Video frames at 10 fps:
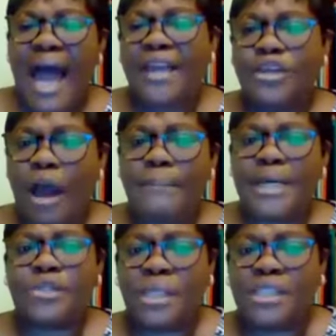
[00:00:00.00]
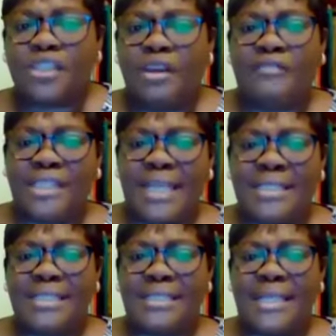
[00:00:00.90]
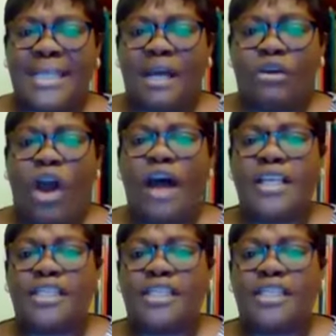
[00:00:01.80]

And Numbers 23 verse 19 says that God